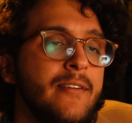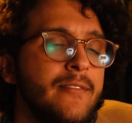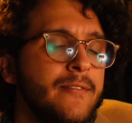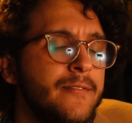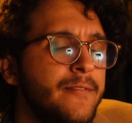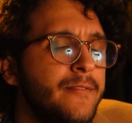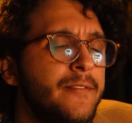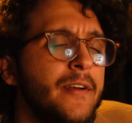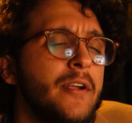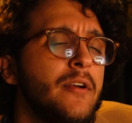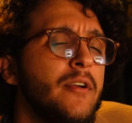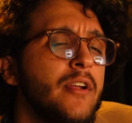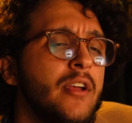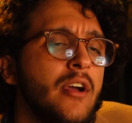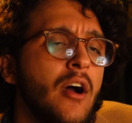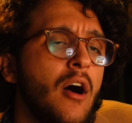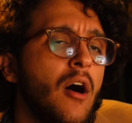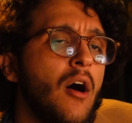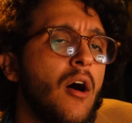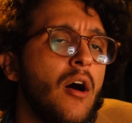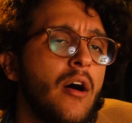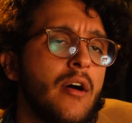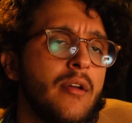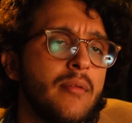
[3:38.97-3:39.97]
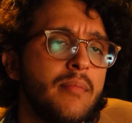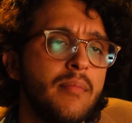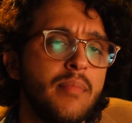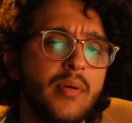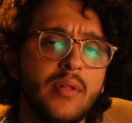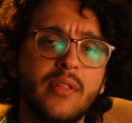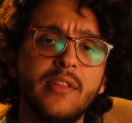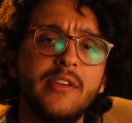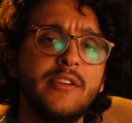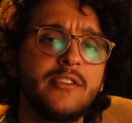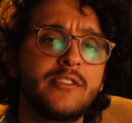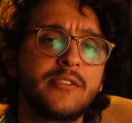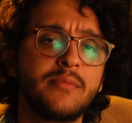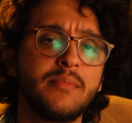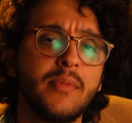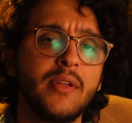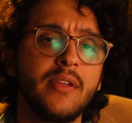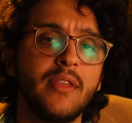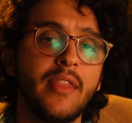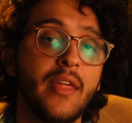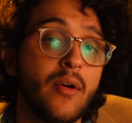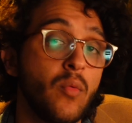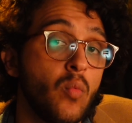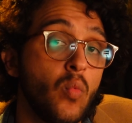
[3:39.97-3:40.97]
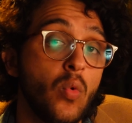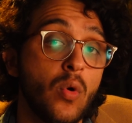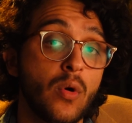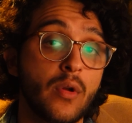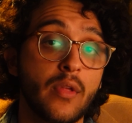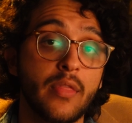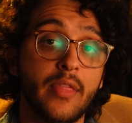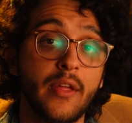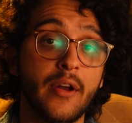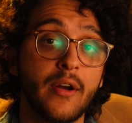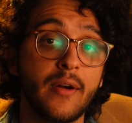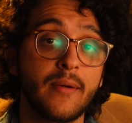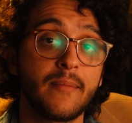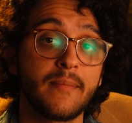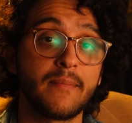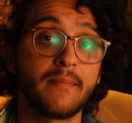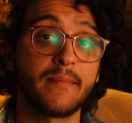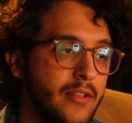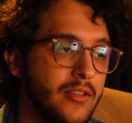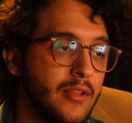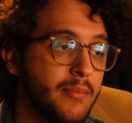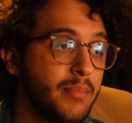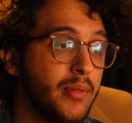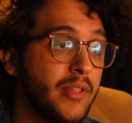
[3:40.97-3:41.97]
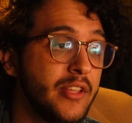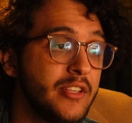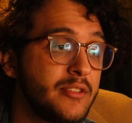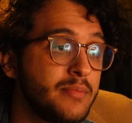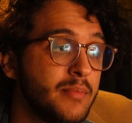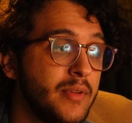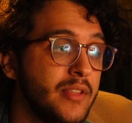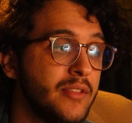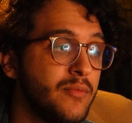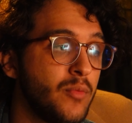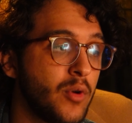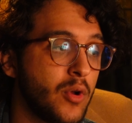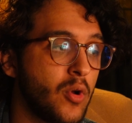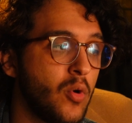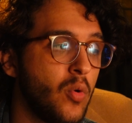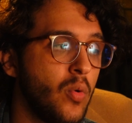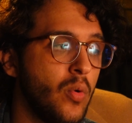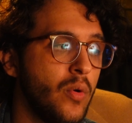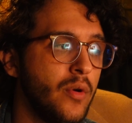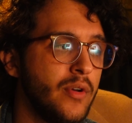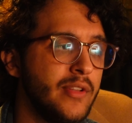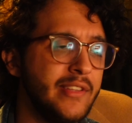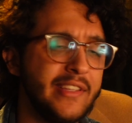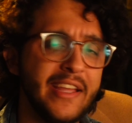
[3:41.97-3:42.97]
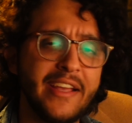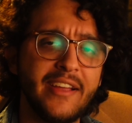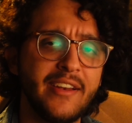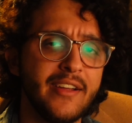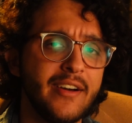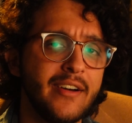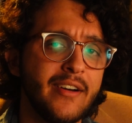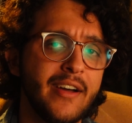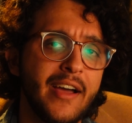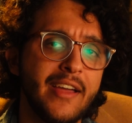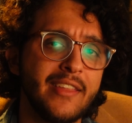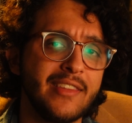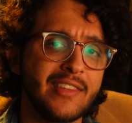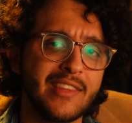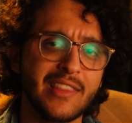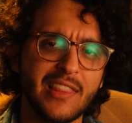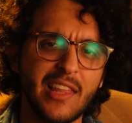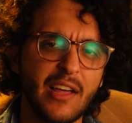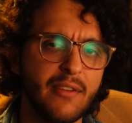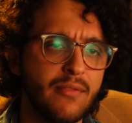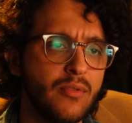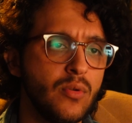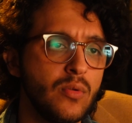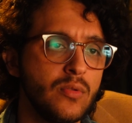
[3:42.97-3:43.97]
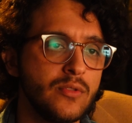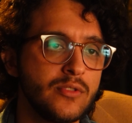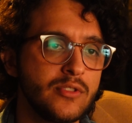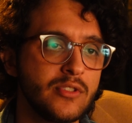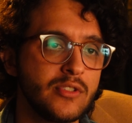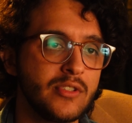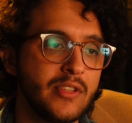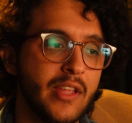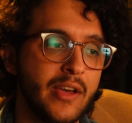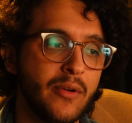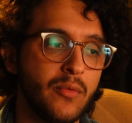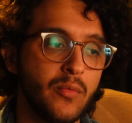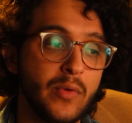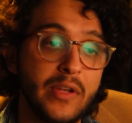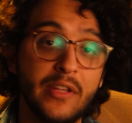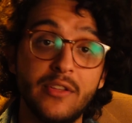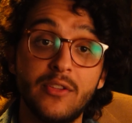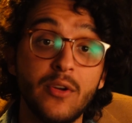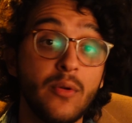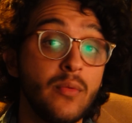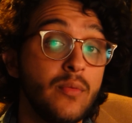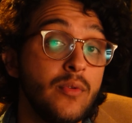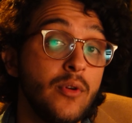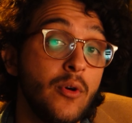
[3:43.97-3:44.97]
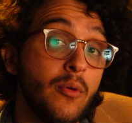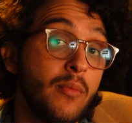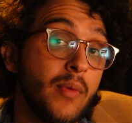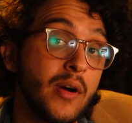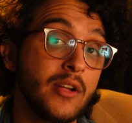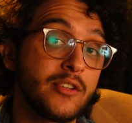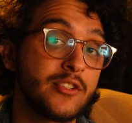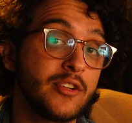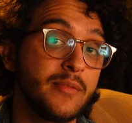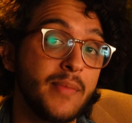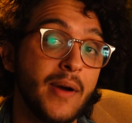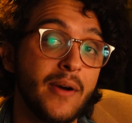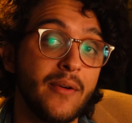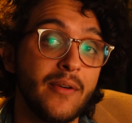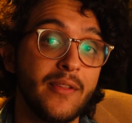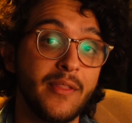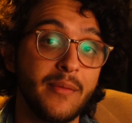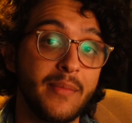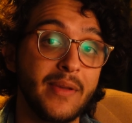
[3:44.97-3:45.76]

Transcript: very odd policemen that work there. The policemen record data and levels that we don't know much about in the